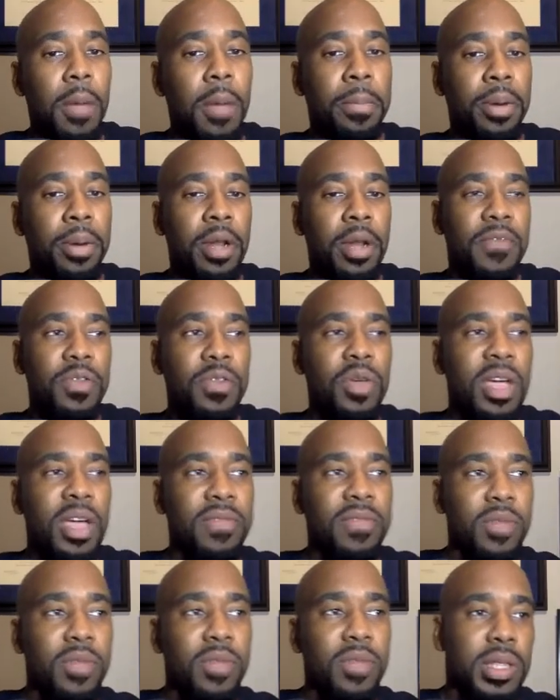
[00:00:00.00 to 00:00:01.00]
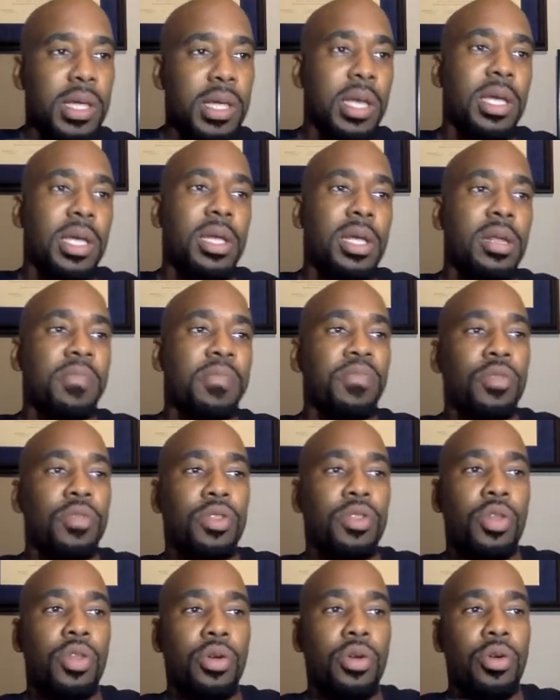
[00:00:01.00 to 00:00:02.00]
But if you have the second,
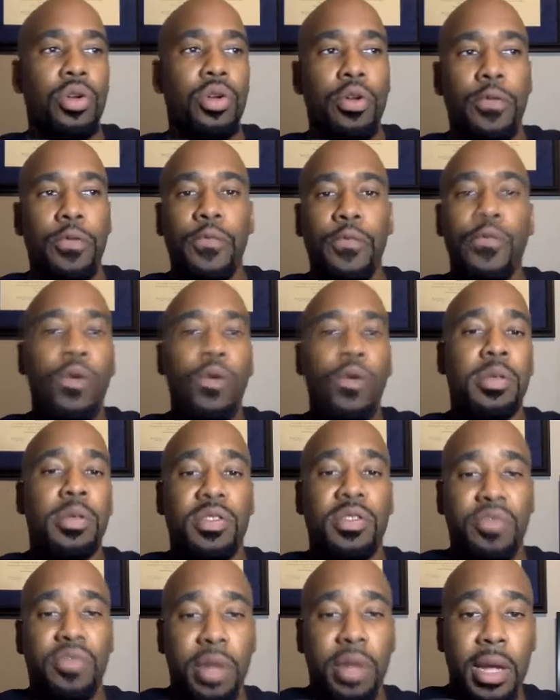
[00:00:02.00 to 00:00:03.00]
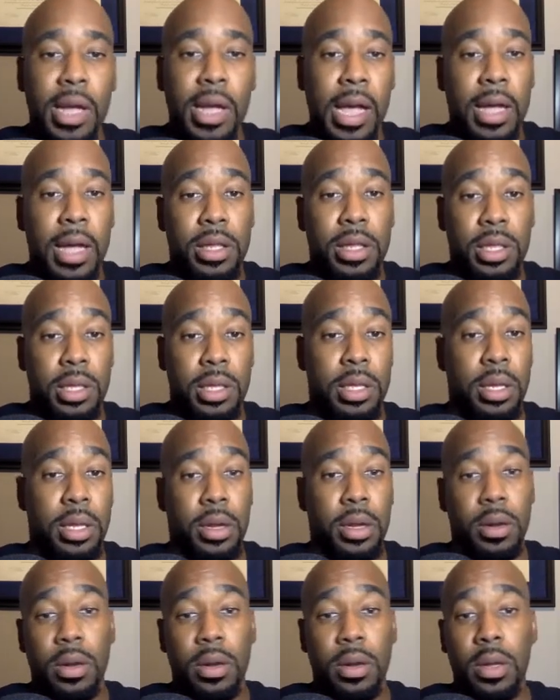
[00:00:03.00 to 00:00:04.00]
third, fourth string guys in
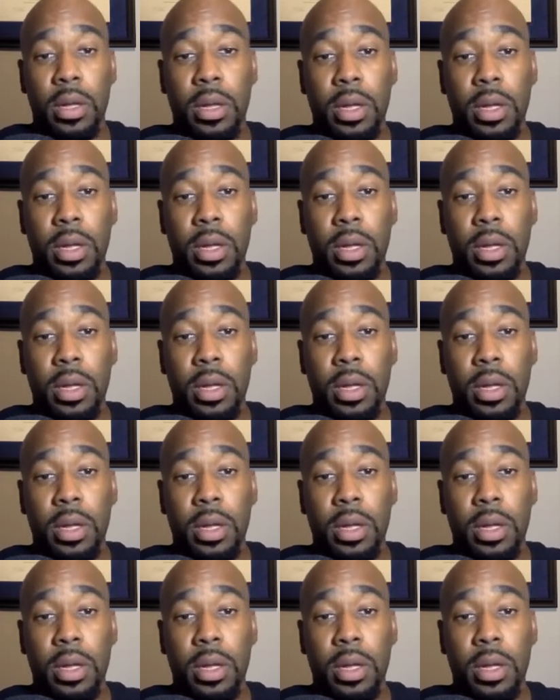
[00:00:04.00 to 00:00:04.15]
there